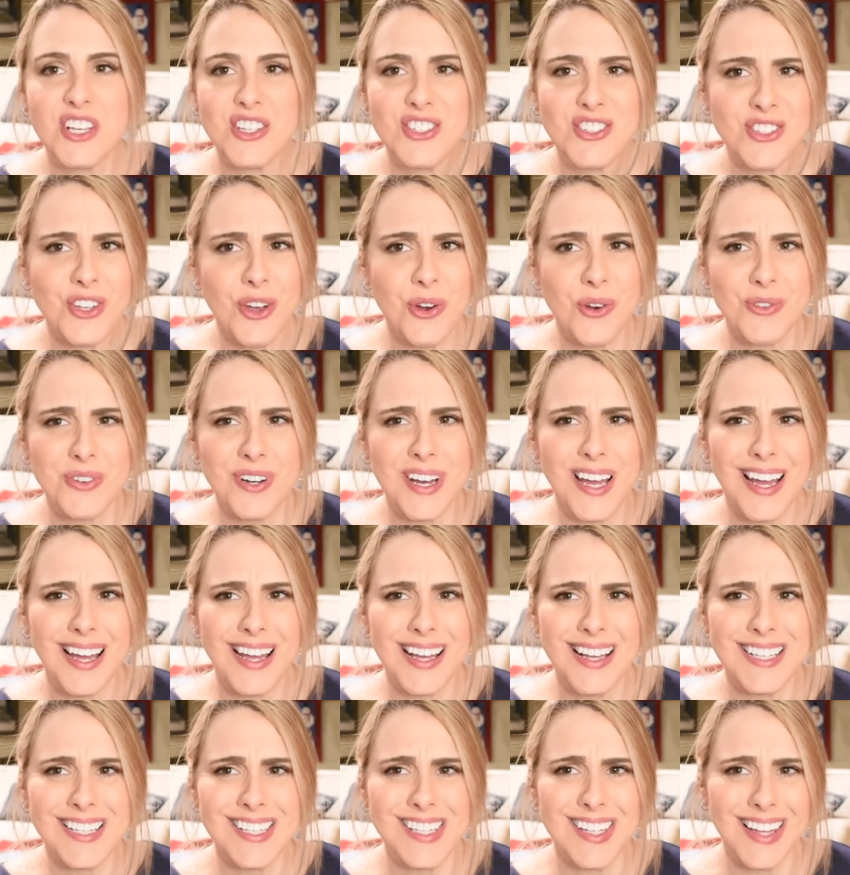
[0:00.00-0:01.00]
so
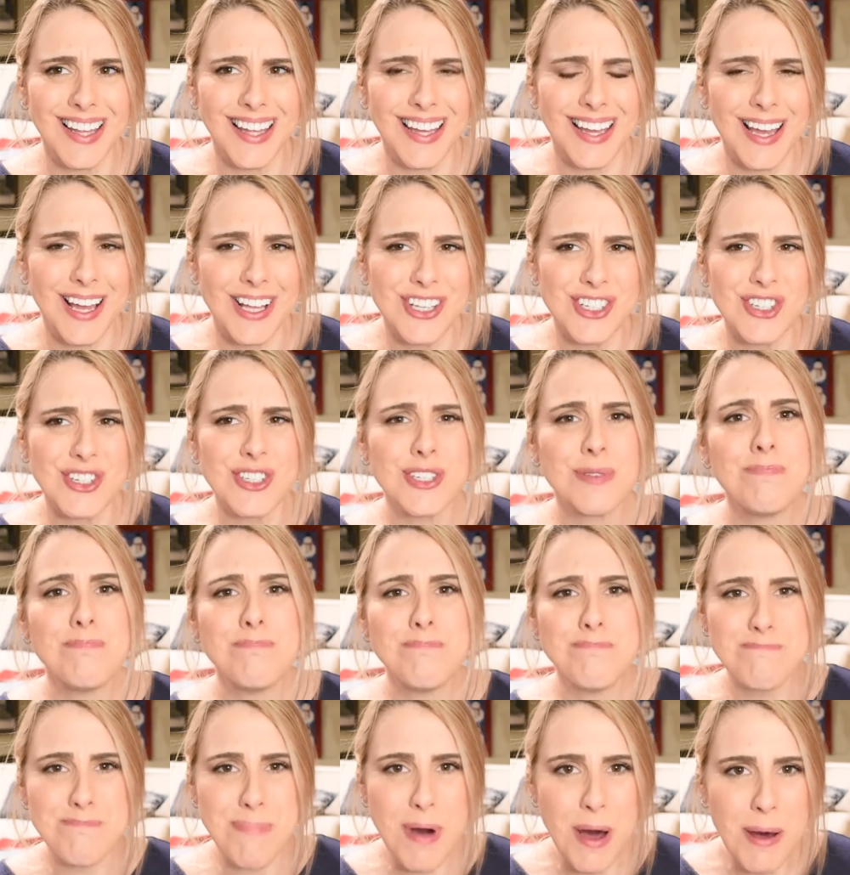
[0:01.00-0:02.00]
nice, like just
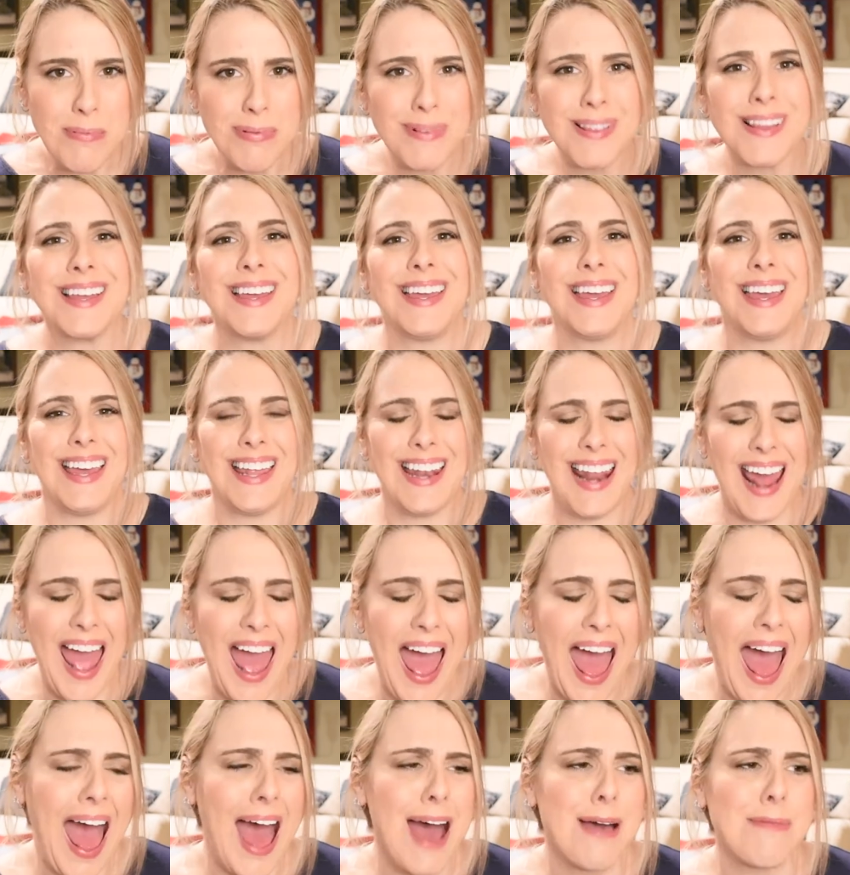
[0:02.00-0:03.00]
bubbly and
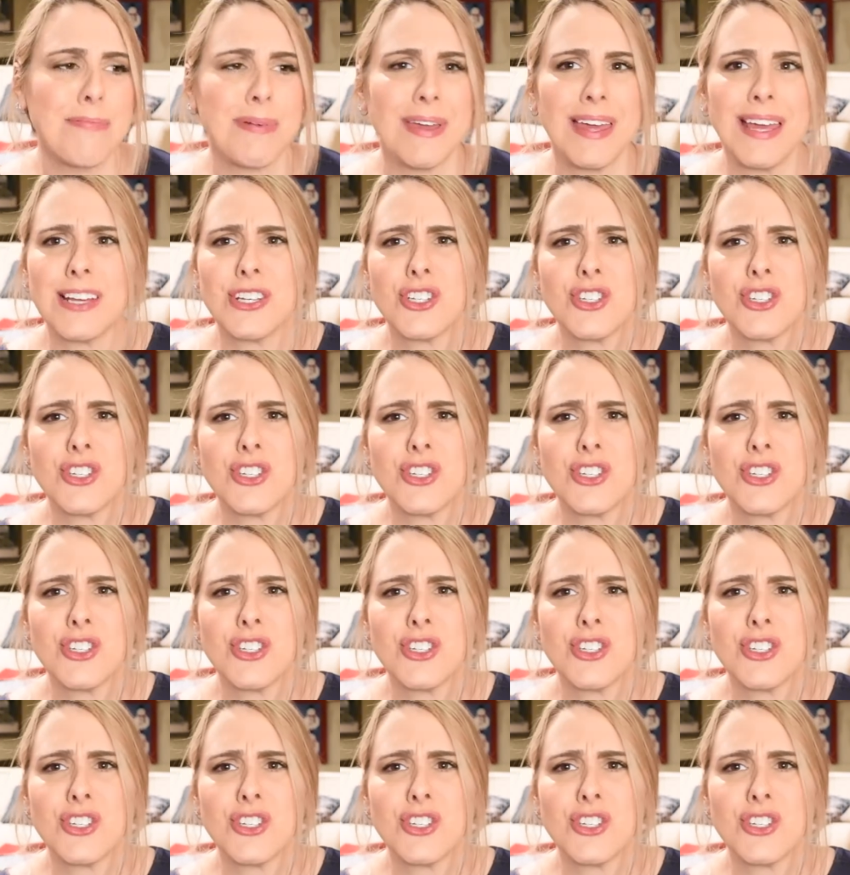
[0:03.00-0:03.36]
happy.